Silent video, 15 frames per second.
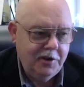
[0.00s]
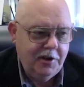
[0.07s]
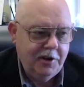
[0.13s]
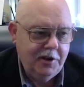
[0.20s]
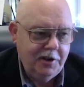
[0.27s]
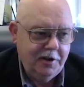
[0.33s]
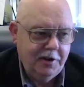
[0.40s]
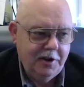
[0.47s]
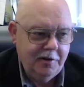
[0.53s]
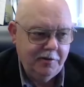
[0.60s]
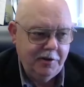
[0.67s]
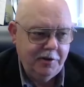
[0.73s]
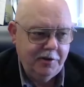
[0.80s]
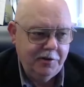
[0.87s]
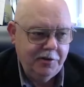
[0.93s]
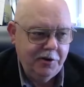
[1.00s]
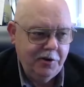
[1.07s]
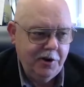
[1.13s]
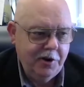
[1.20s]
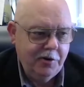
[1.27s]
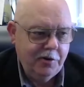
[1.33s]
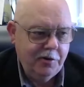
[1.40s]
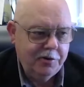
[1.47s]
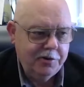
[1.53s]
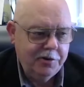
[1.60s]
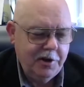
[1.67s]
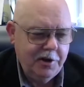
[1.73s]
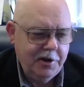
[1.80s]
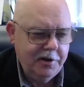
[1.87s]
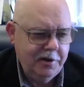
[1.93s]
I have a 30-year-old
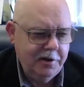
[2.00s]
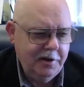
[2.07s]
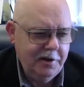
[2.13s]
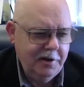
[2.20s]
son,